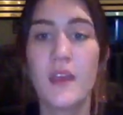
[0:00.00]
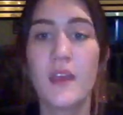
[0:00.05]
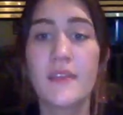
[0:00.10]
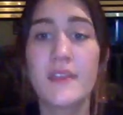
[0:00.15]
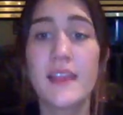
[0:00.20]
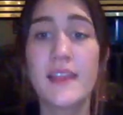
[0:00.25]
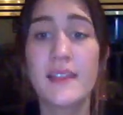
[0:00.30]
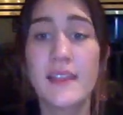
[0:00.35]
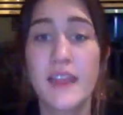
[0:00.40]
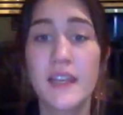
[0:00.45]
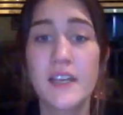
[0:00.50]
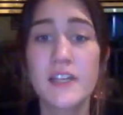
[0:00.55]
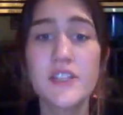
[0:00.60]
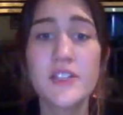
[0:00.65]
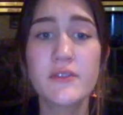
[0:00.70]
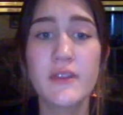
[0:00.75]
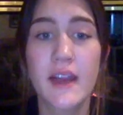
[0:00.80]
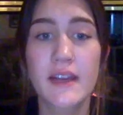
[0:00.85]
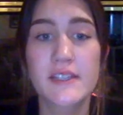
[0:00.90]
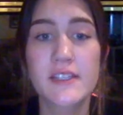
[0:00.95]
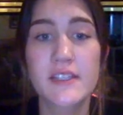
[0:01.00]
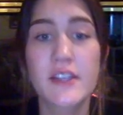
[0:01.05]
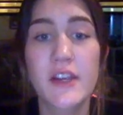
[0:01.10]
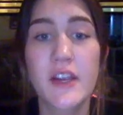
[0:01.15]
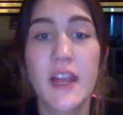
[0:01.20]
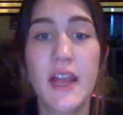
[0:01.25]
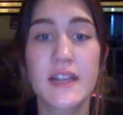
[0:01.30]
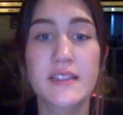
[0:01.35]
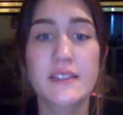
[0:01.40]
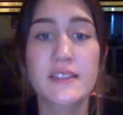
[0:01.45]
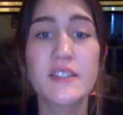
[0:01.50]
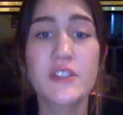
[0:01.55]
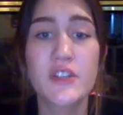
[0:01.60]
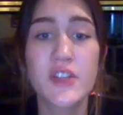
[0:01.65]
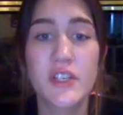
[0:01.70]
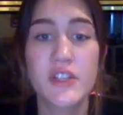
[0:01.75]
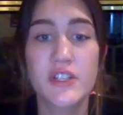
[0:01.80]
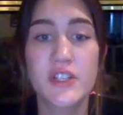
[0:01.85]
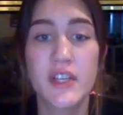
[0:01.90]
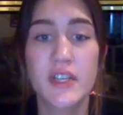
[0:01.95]
They later directed their
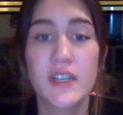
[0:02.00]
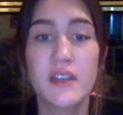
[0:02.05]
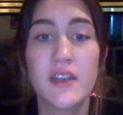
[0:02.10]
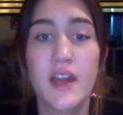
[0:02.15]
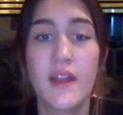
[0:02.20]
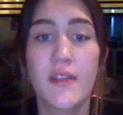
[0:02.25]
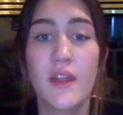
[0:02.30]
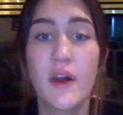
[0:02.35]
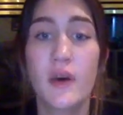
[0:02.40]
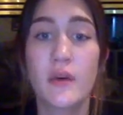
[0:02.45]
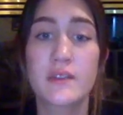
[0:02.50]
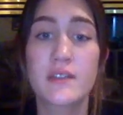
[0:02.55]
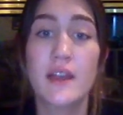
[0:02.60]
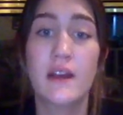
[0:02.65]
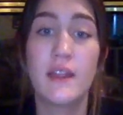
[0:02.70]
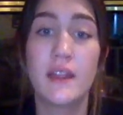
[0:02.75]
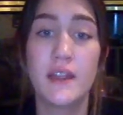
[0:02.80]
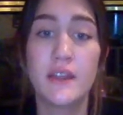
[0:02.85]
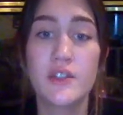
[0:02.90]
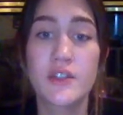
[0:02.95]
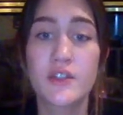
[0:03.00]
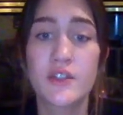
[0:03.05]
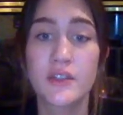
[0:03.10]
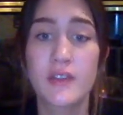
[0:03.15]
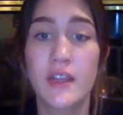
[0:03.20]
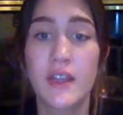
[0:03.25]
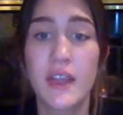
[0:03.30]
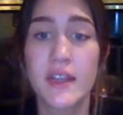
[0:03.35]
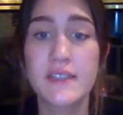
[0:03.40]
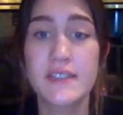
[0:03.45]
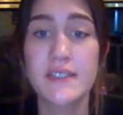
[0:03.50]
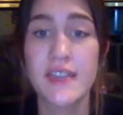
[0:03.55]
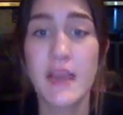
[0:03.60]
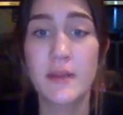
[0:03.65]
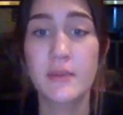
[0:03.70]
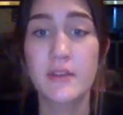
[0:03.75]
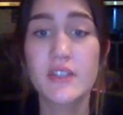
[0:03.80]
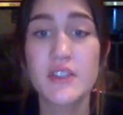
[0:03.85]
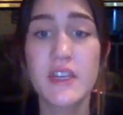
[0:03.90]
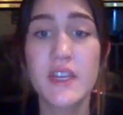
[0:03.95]
concentration on the hotel industry,
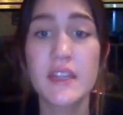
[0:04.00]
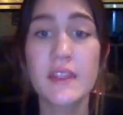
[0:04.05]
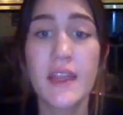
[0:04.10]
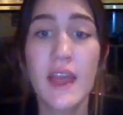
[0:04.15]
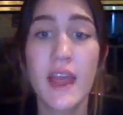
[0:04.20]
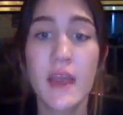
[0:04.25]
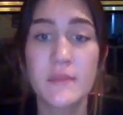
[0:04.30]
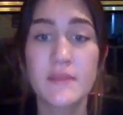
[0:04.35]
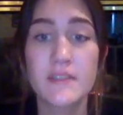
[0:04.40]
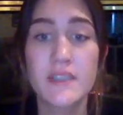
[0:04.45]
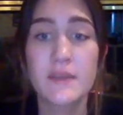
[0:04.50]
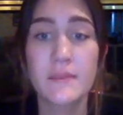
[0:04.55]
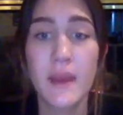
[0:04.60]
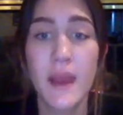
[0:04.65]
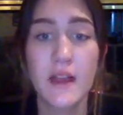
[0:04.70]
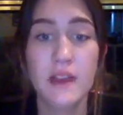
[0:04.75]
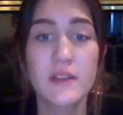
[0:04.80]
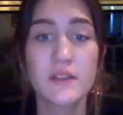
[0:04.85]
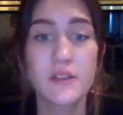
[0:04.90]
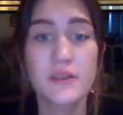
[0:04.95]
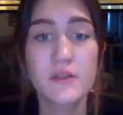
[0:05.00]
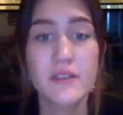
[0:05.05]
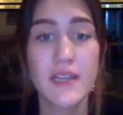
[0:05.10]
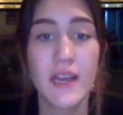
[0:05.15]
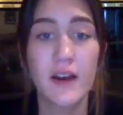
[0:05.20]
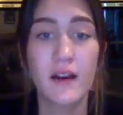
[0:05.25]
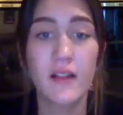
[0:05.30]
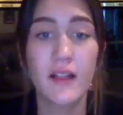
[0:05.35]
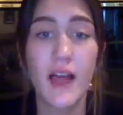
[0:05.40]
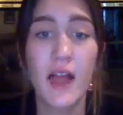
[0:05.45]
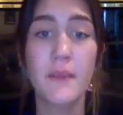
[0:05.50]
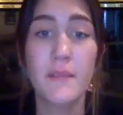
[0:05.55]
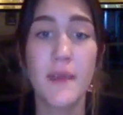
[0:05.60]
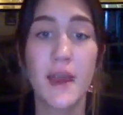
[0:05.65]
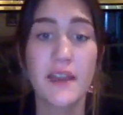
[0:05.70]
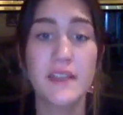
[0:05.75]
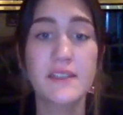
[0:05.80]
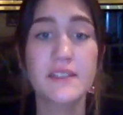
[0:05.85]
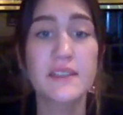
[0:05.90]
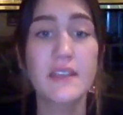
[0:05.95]
establishing the Helmsley Palace Hotel on
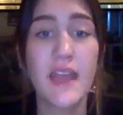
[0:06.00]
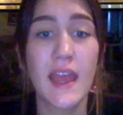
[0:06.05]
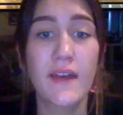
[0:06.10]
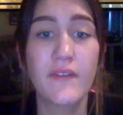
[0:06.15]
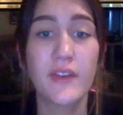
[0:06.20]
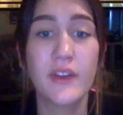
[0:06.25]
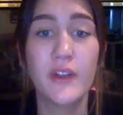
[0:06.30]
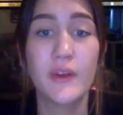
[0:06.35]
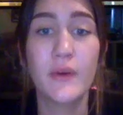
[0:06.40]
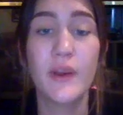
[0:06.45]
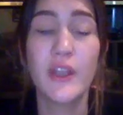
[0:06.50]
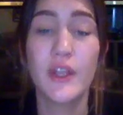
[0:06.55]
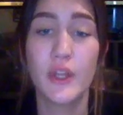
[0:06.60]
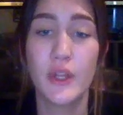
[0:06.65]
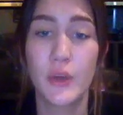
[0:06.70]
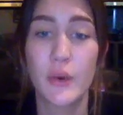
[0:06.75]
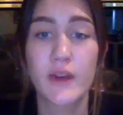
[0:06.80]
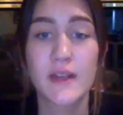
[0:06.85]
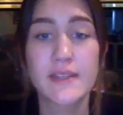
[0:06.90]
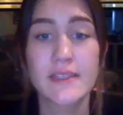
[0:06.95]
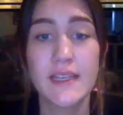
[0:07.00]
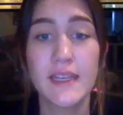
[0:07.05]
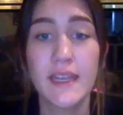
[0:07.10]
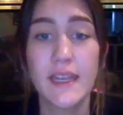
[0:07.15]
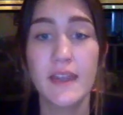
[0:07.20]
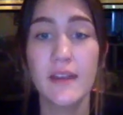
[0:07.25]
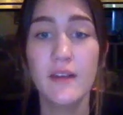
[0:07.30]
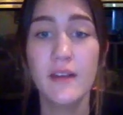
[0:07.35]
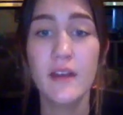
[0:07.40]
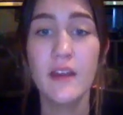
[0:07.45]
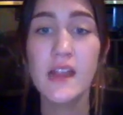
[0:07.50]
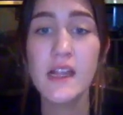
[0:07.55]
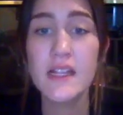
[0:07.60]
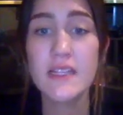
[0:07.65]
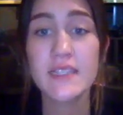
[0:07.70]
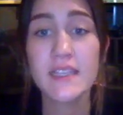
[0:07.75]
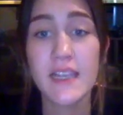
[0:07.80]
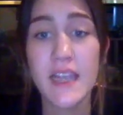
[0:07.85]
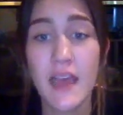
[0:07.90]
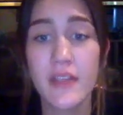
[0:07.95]
Madison Avenue in New York City.
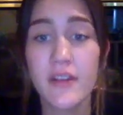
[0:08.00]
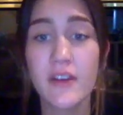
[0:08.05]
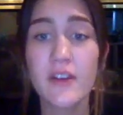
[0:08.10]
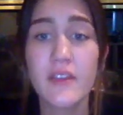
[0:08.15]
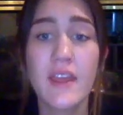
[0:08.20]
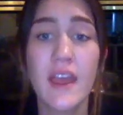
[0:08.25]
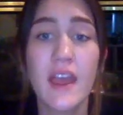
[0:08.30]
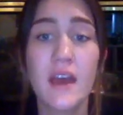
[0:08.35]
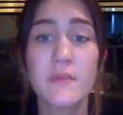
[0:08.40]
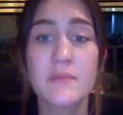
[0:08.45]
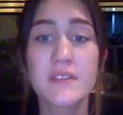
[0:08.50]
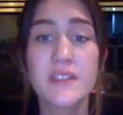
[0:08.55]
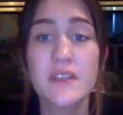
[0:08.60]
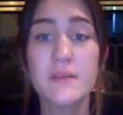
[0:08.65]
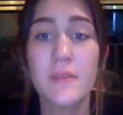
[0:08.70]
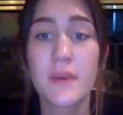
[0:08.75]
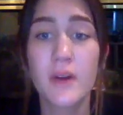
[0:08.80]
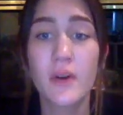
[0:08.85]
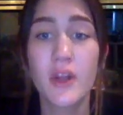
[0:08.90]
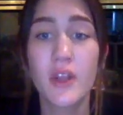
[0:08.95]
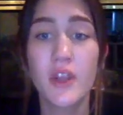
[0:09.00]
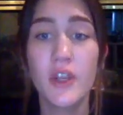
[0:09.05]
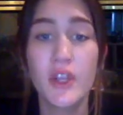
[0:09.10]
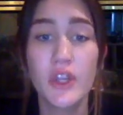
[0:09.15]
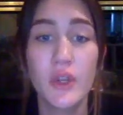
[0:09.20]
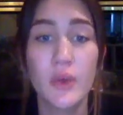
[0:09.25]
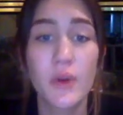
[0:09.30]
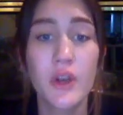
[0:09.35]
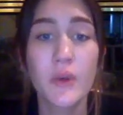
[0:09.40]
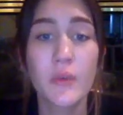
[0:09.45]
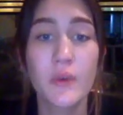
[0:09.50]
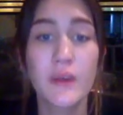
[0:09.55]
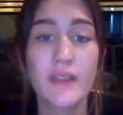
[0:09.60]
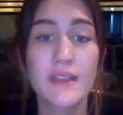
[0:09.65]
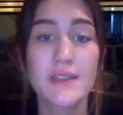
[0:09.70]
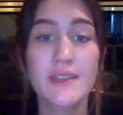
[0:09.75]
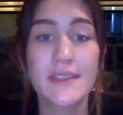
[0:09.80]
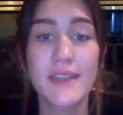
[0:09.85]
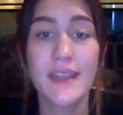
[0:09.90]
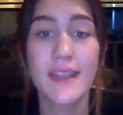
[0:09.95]
Together, the Helmsley built a New York real
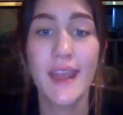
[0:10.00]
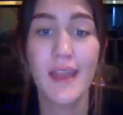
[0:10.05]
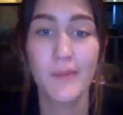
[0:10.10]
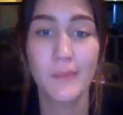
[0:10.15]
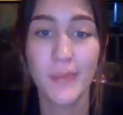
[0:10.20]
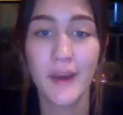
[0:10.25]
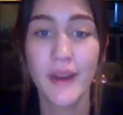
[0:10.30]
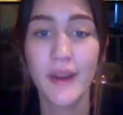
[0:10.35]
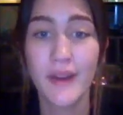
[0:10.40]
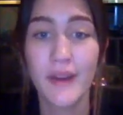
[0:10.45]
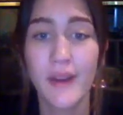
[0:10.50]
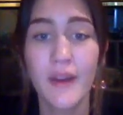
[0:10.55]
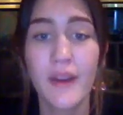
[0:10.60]
estate empire.